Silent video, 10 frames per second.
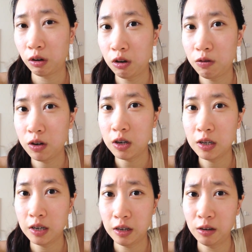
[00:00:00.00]
over a
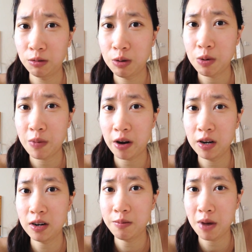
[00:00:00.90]
year. We were
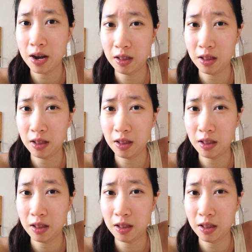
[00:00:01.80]
married in May